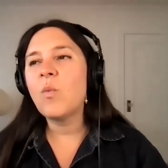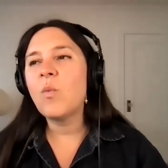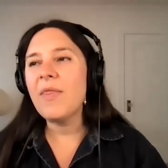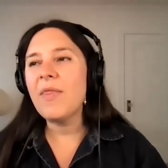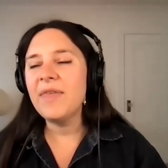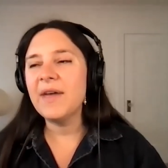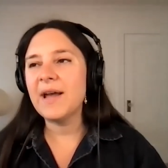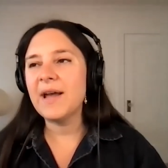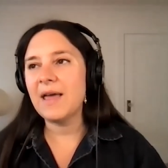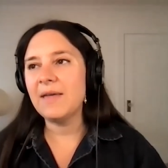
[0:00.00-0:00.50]

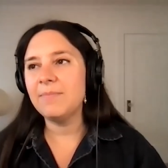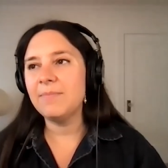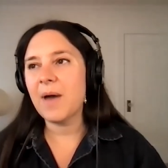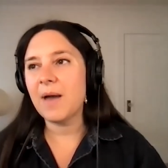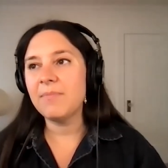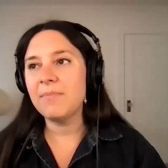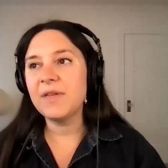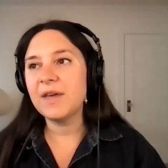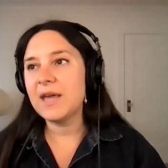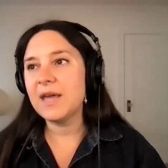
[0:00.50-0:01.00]
One thing I,
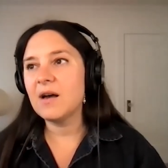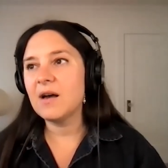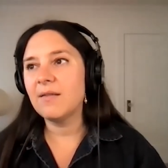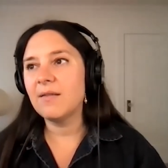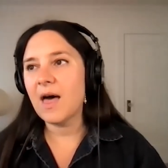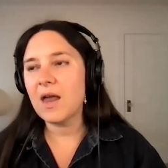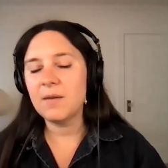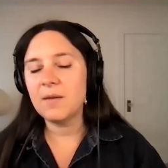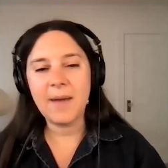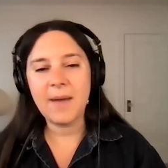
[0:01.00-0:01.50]
I'm thinking a
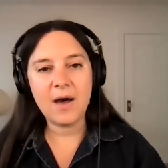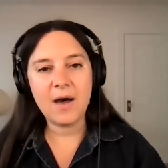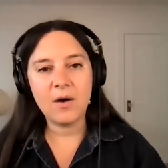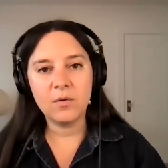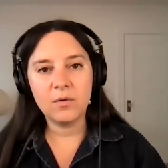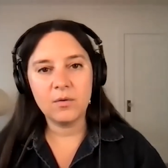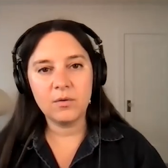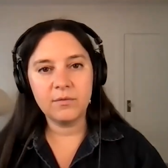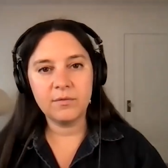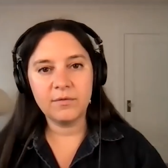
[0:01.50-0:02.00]
lot
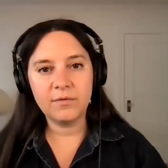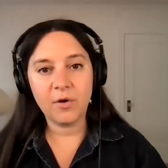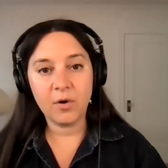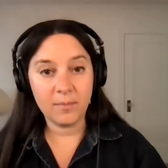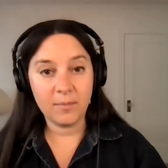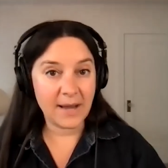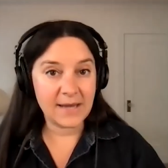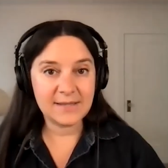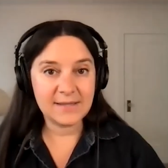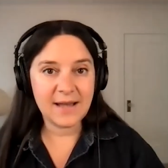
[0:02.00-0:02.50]
about
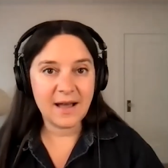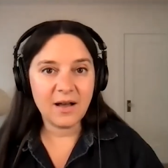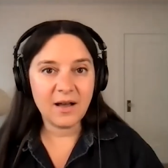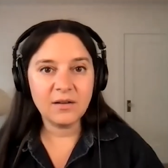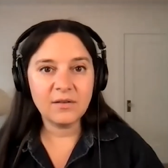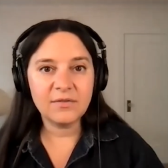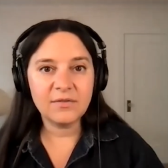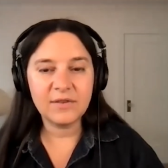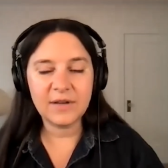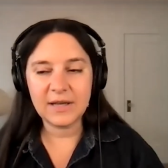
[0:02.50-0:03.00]
for
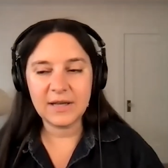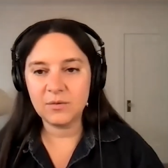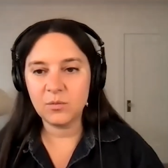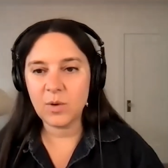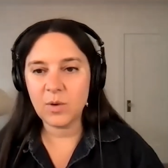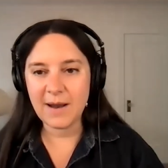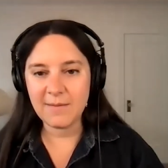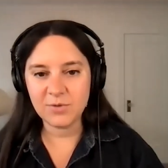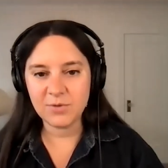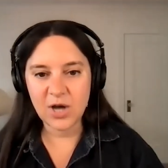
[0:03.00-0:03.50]
myself and
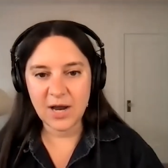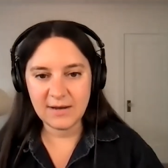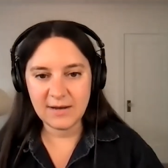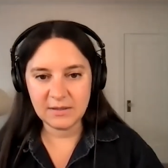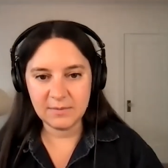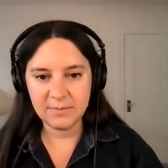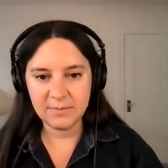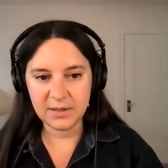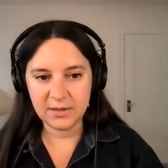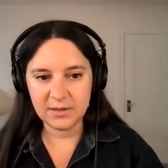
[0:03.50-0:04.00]
what I'm trying
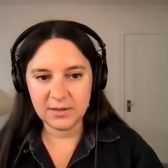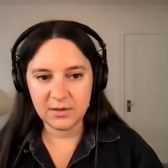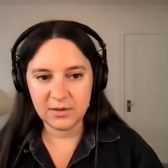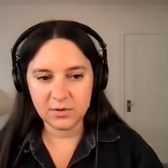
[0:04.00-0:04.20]
to build,